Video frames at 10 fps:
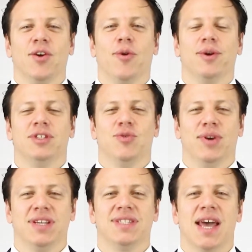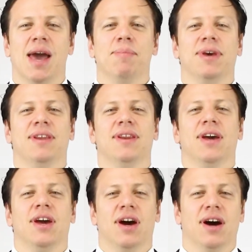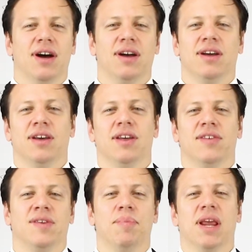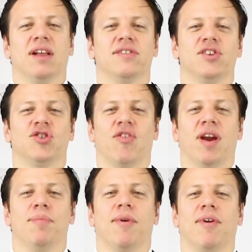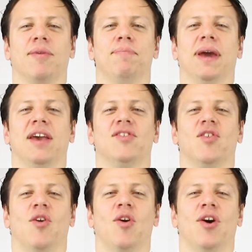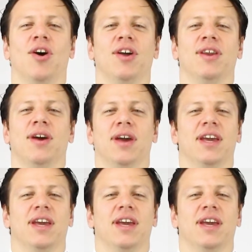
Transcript: going to examine somebody else's trademark based on